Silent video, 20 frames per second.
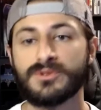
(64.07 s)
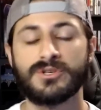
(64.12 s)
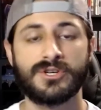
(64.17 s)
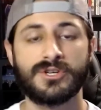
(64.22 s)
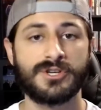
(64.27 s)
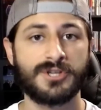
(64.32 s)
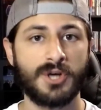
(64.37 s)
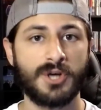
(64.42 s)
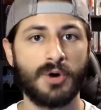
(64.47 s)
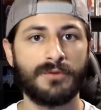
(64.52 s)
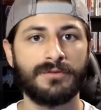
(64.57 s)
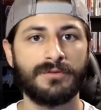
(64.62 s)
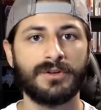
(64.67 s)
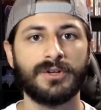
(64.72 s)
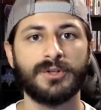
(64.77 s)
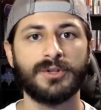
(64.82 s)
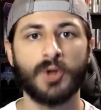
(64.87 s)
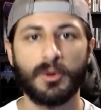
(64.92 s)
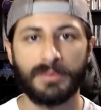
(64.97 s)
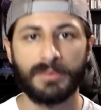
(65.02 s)
a show
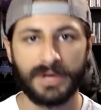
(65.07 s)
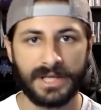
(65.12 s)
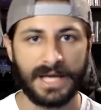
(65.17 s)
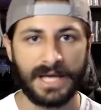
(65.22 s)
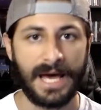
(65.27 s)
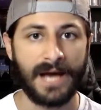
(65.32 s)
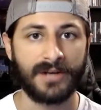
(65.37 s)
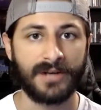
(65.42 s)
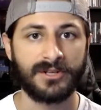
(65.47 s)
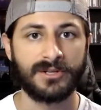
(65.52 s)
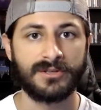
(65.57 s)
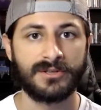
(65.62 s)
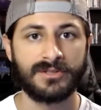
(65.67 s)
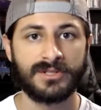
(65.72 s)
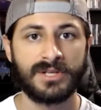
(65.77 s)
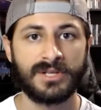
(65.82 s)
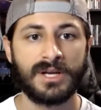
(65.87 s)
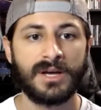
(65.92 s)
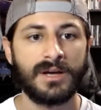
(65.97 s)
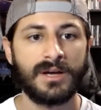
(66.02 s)
full of nobody
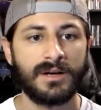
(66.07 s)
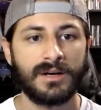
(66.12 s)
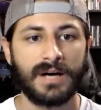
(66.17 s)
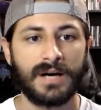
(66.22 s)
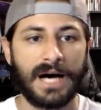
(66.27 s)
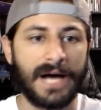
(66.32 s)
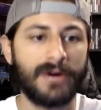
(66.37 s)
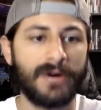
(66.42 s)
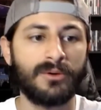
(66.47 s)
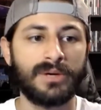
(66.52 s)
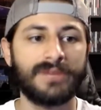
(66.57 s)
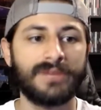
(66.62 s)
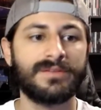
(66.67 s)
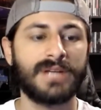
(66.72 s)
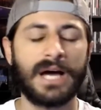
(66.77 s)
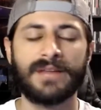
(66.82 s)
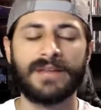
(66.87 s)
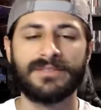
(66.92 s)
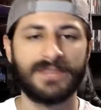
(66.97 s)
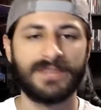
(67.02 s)
actors, I
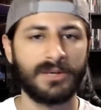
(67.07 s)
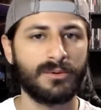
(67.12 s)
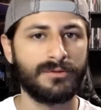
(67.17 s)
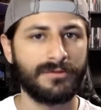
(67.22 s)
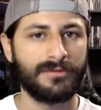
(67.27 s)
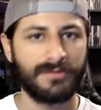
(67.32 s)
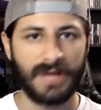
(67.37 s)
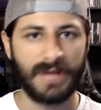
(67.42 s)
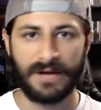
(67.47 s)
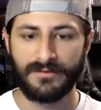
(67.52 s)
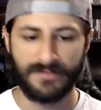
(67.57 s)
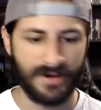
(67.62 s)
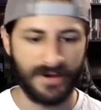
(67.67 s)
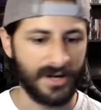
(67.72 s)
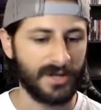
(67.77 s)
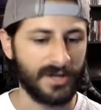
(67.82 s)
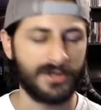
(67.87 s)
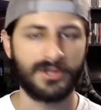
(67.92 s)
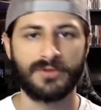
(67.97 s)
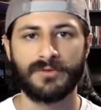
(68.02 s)
think it would fly
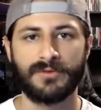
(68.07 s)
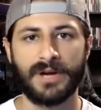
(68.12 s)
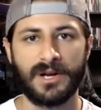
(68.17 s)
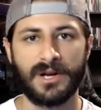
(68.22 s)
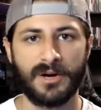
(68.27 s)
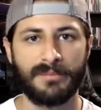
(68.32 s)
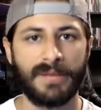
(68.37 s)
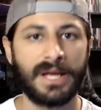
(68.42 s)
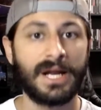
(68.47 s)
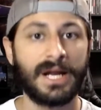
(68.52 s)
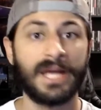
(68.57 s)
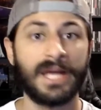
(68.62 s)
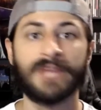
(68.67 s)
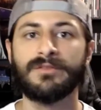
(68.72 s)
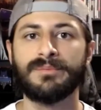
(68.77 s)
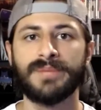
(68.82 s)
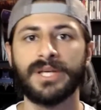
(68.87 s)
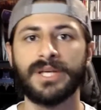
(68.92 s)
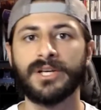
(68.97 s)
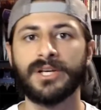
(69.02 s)
very under the radar. May not
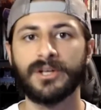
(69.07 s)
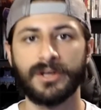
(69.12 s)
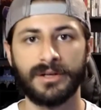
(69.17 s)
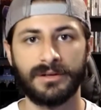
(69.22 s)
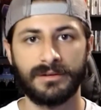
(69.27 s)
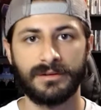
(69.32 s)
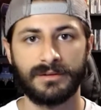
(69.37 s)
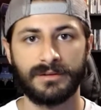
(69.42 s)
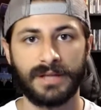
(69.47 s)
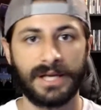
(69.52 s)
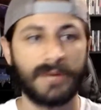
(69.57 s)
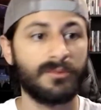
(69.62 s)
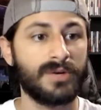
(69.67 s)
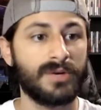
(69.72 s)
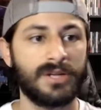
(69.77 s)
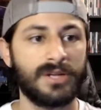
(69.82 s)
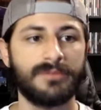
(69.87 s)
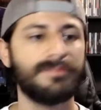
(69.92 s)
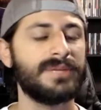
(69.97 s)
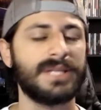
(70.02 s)
even be good. Like, it
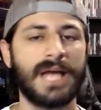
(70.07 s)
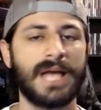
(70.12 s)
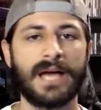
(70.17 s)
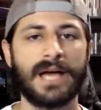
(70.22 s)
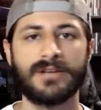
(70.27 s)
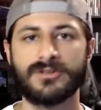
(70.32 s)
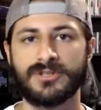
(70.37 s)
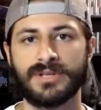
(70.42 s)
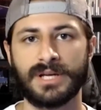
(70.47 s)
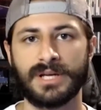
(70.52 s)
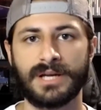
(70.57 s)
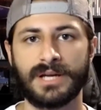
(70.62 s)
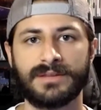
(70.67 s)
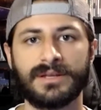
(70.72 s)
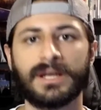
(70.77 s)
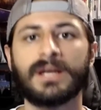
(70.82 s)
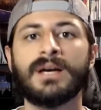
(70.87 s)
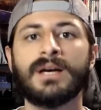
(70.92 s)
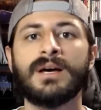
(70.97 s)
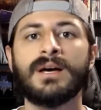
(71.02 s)
wouldn't even be that interesting, I
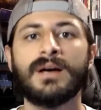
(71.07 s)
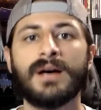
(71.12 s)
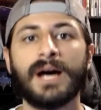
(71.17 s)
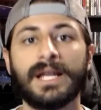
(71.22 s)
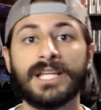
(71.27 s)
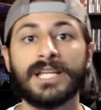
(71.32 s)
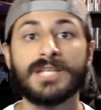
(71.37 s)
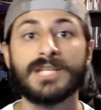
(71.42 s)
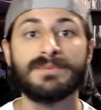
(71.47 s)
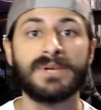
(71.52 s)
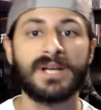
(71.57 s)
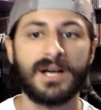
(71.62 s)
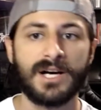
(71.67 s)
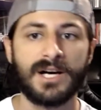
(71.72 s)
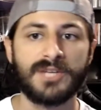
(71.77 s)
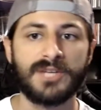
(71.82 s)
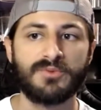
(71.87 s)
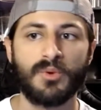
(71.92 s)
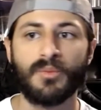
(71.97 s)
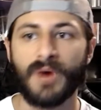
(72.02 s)
think. I think it's
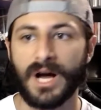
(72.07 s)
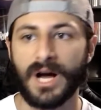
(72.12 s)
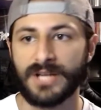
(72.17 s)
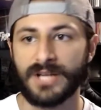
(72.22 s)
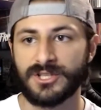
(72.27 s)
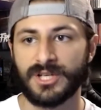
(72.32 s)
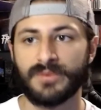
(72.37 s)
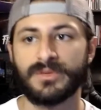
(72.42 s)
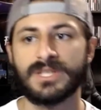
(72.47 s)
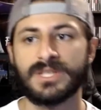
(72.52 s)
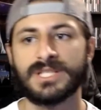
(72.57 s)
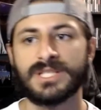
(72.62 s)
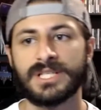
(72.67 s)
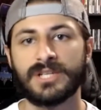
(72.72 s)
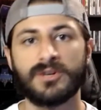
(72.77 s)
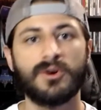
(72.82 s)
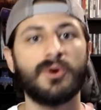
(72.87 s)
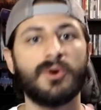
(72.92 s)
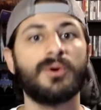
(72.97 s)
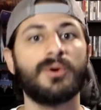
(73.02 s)
because we're watching and we see
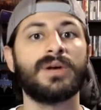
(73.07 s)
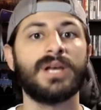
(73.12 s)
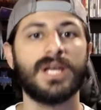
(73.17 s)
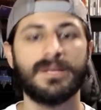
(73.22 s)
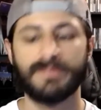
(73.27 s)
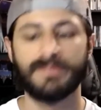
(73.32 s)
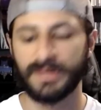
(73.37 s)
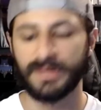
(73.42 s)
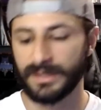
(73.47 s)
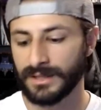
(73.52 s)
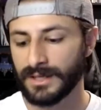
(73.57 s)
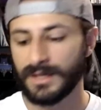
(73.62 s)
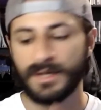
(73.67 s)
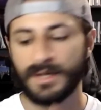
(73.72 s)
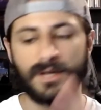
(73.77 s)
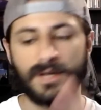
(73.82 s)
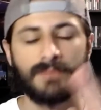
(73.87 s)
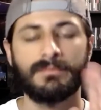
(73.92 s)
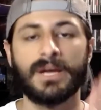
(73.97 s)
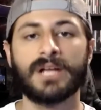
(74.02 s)
Nicole Kidman,
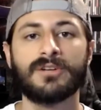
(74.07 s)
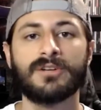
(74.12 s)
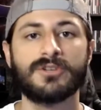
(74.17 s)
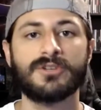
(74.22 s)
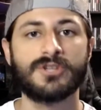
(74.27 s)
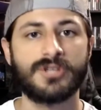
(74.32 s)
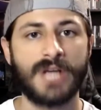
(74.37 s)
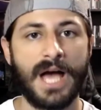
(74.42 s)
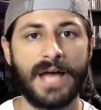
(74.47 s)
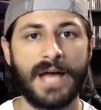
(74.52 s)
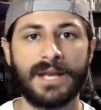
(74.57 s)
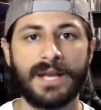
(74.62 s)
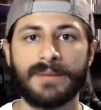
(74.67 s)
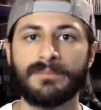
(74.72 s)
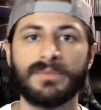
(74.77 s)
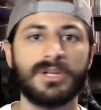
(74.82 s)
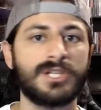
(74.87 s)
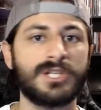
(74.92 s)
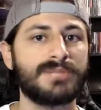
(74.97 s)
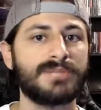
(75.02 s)
Michael
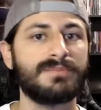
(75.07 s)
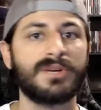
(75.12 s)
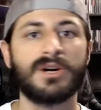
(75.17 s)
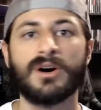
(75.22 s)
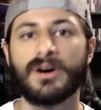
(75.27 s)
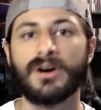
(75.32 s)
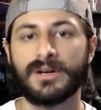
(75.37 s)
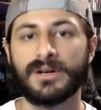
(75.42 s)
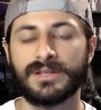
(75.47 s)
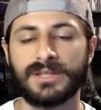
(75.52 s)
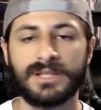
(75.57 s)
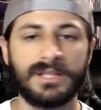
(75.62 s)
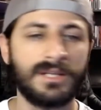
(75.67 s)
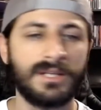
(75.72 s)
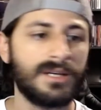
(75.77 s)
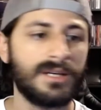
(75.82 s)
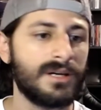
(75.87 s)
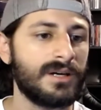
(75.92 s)
Shannon, Melissa McCarthy,